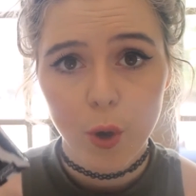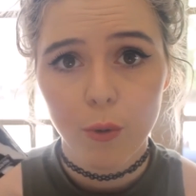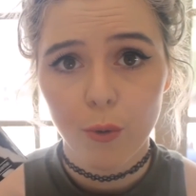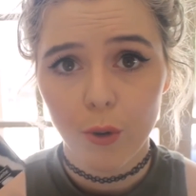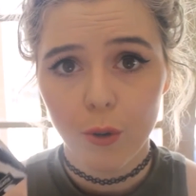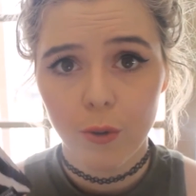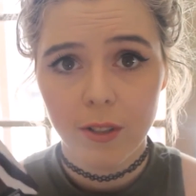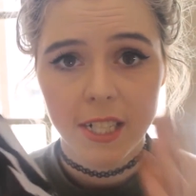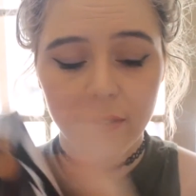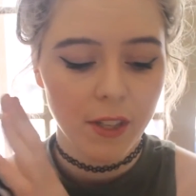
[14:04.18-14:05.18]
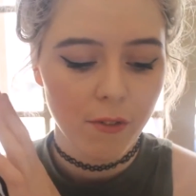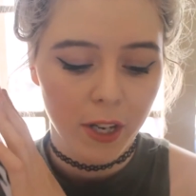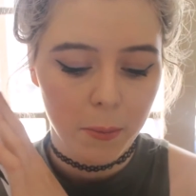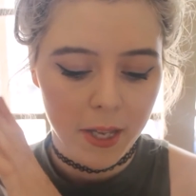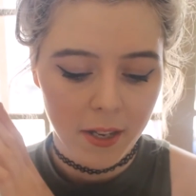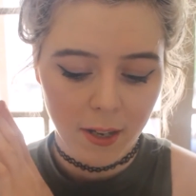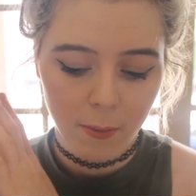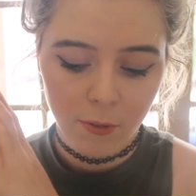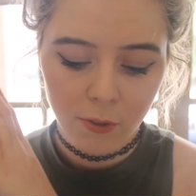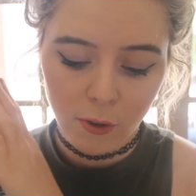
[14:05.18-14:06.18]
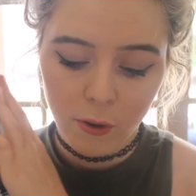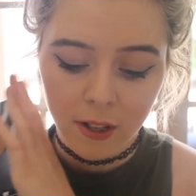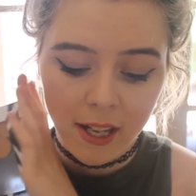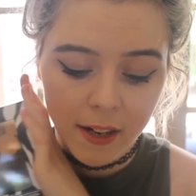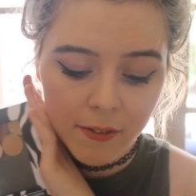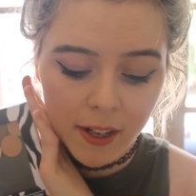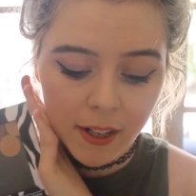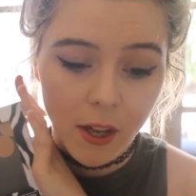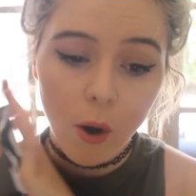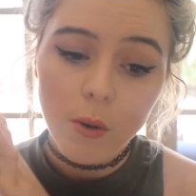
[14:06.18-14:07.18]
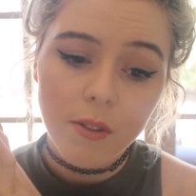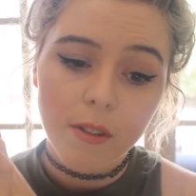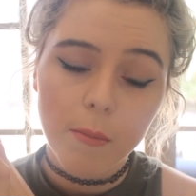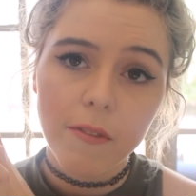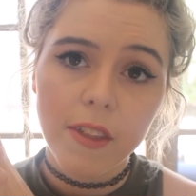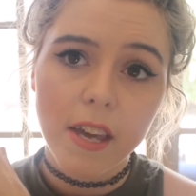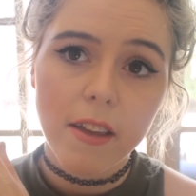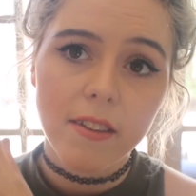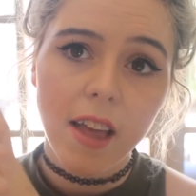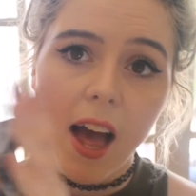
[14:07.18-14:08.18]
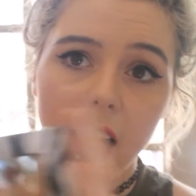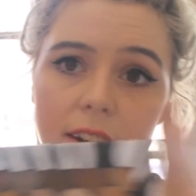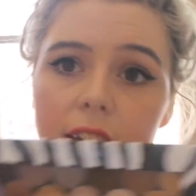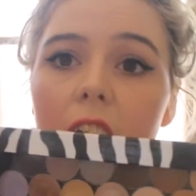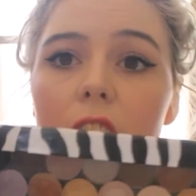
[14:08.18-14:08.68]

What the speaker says: overall, definitely recommend. I'm so glad I finally own some of these, and I